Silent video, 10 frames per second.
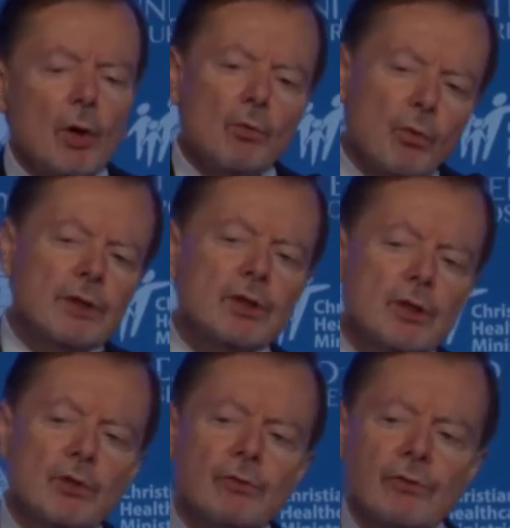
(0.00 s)
Wouldn't
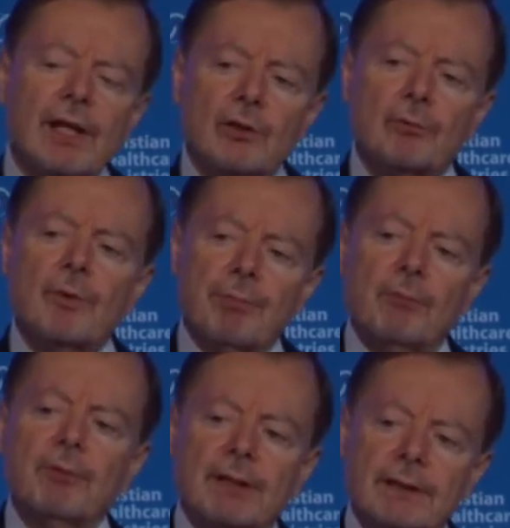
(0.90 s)
you think the
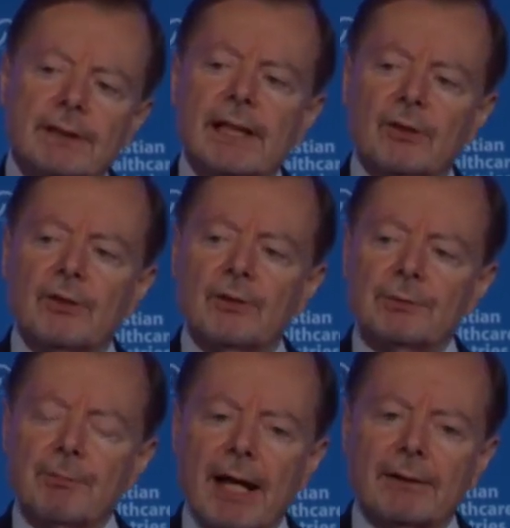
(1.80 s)
Republican senators
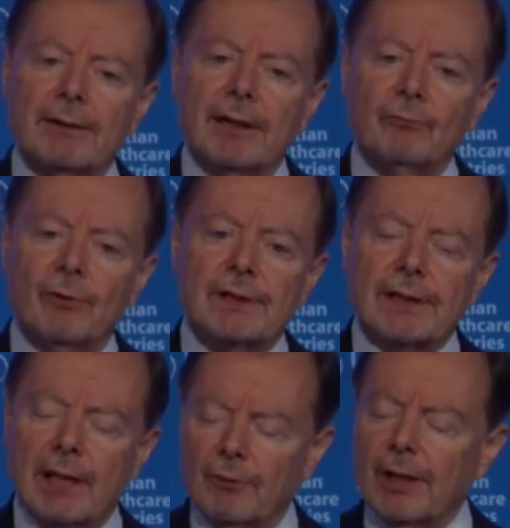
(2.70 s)
back then would
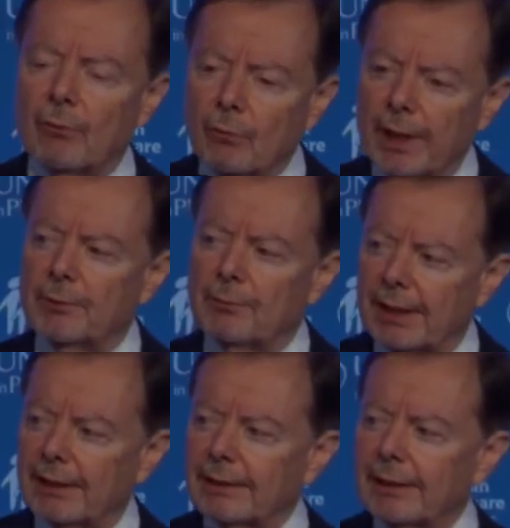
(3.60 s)
say, well, now, wait a
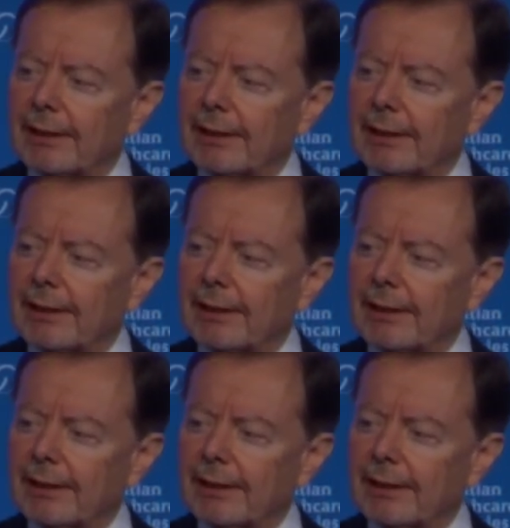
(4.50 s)
minute.